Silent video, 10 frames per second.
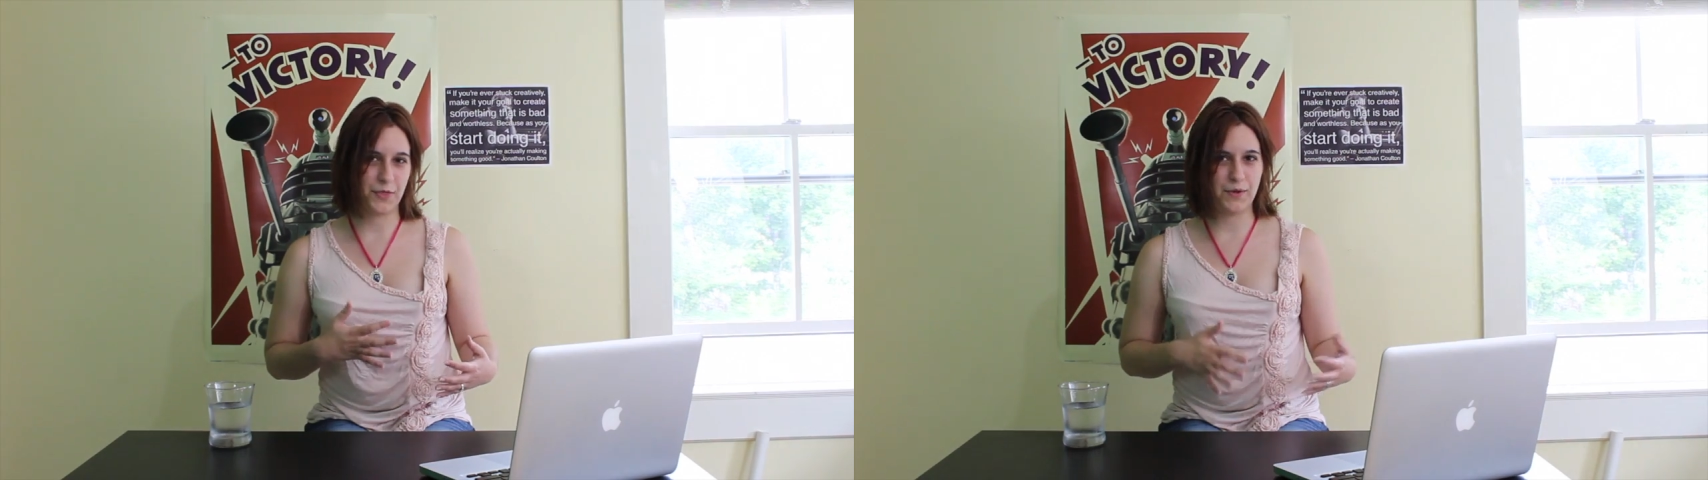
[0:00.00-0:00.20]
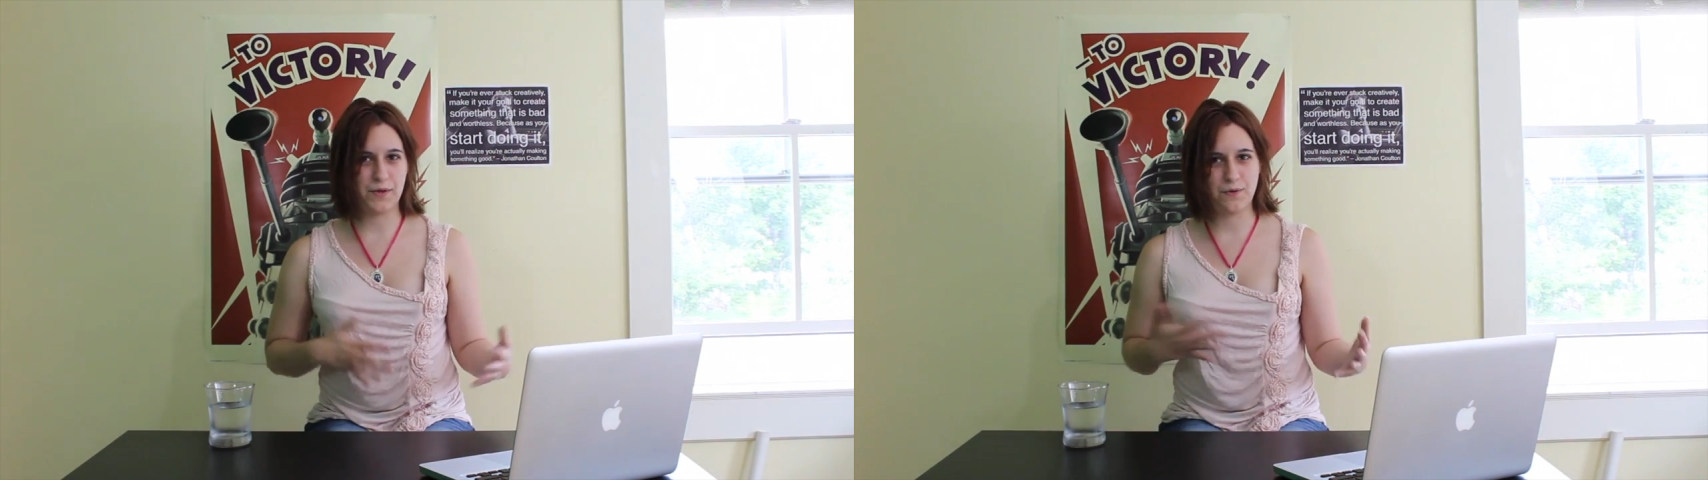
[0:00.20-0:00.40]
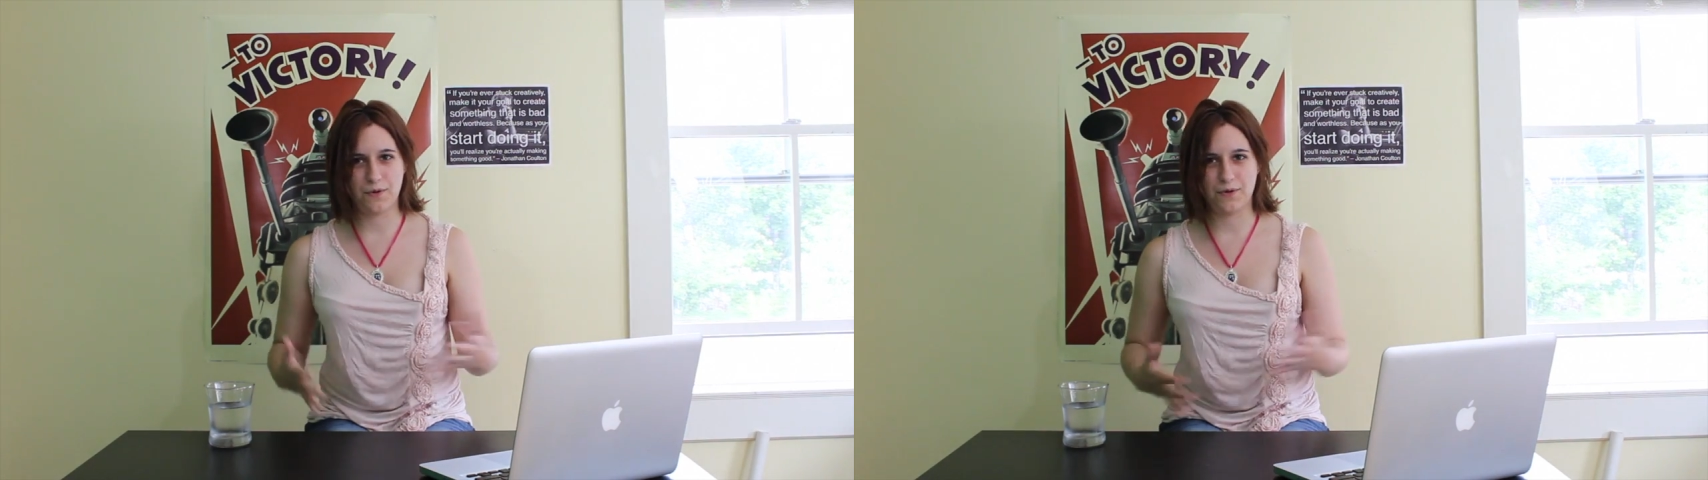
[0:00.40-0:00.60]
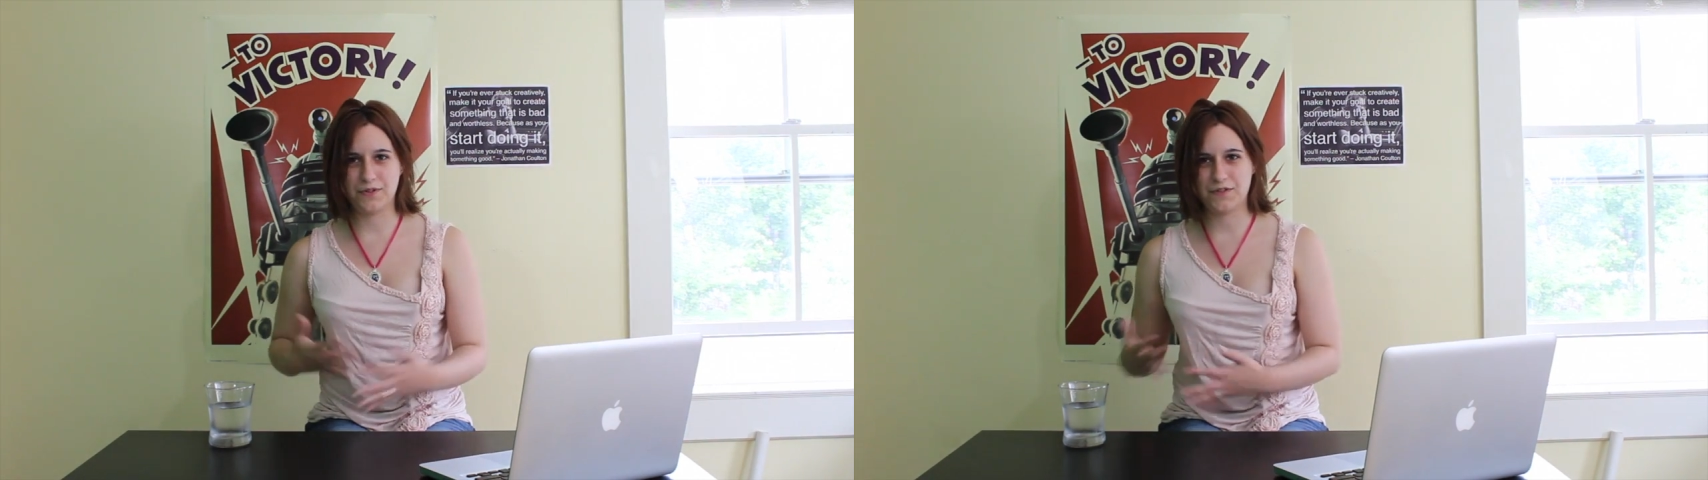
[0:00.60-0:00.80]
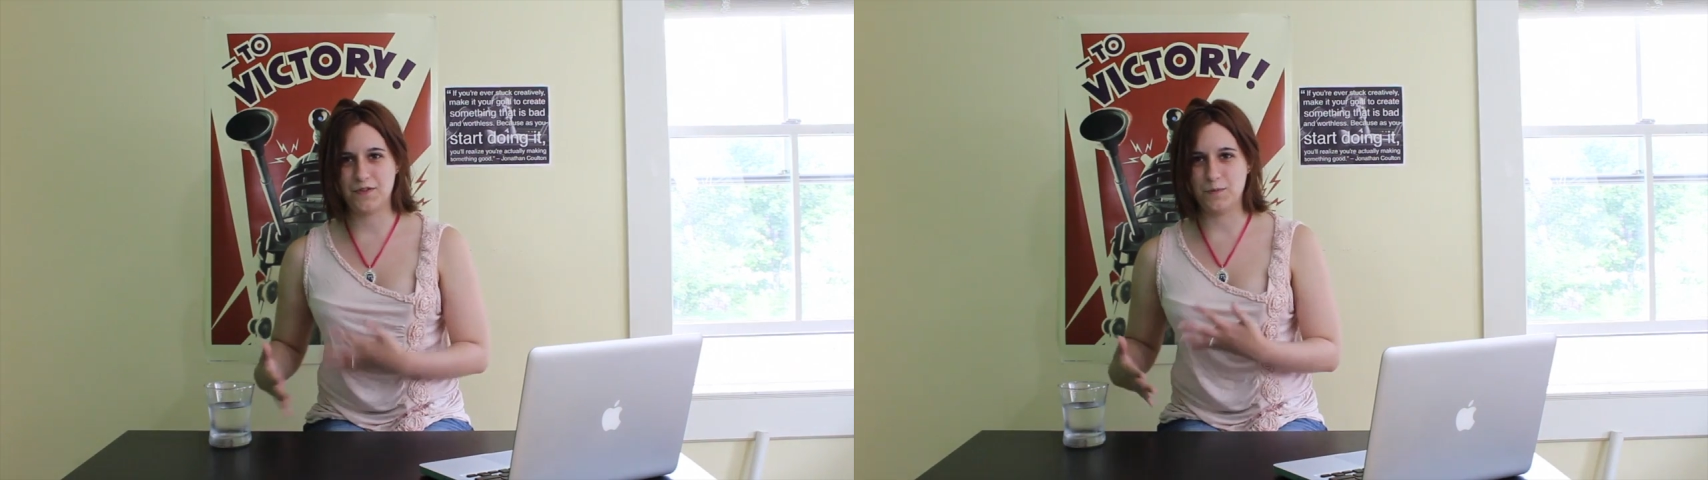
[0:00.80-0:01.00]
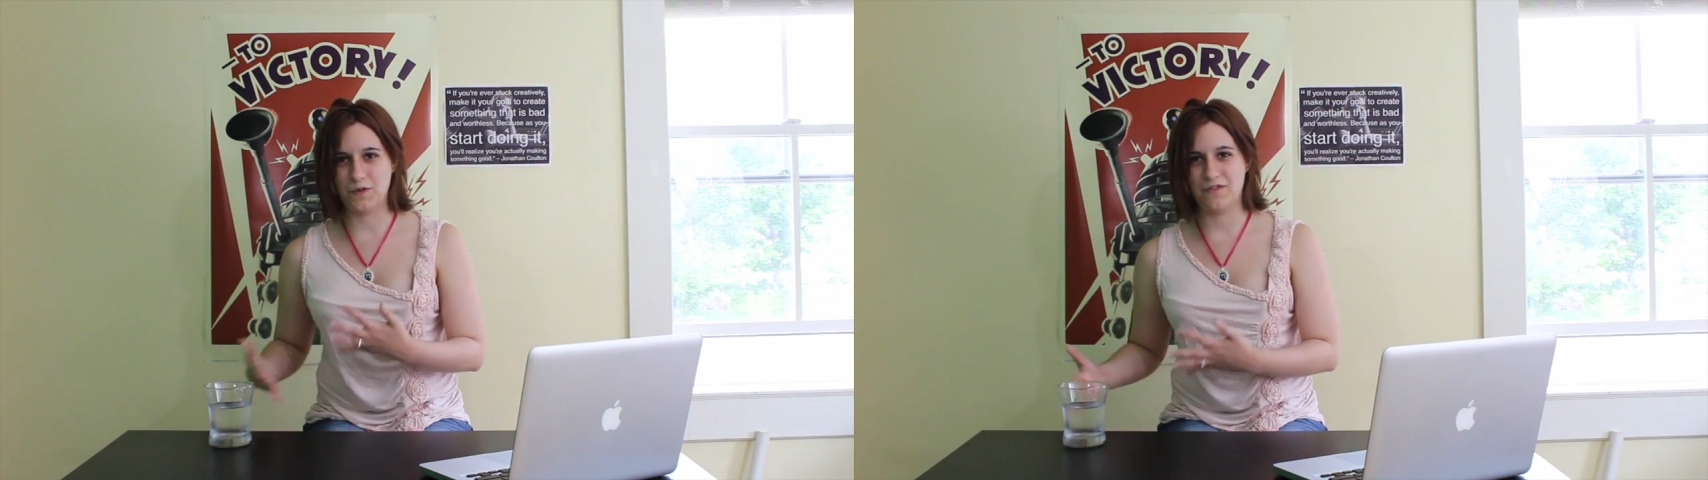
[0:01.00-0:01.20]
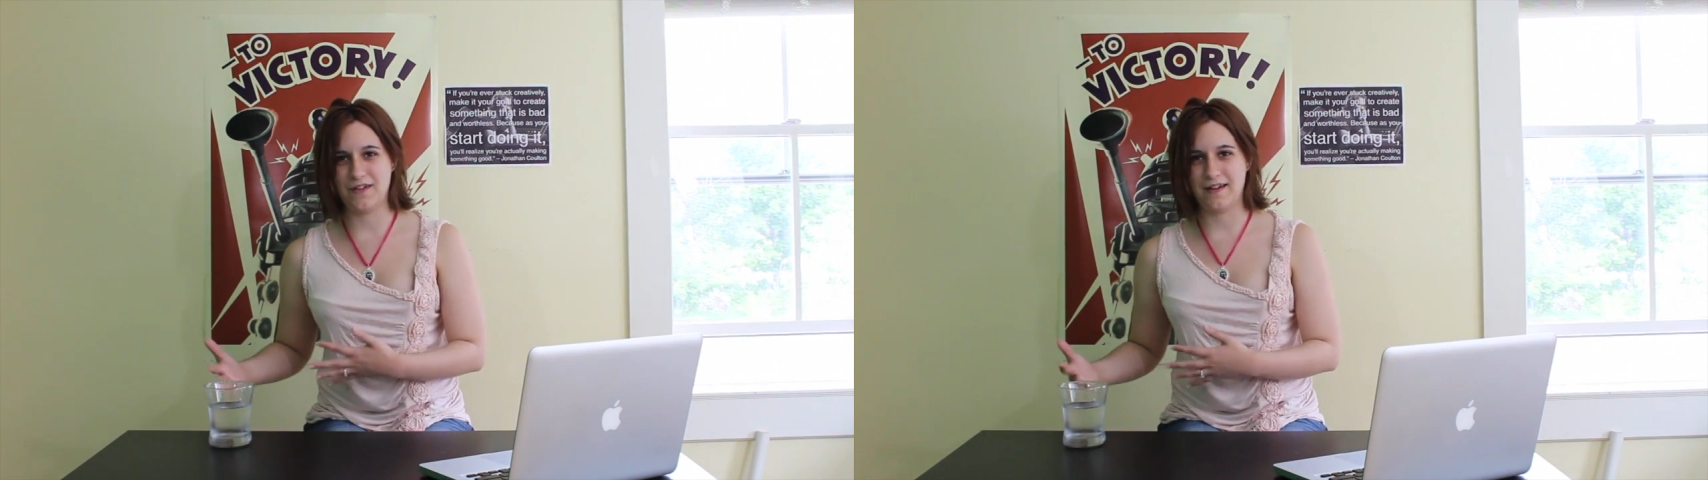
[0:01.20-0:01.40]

three quarters of the movie,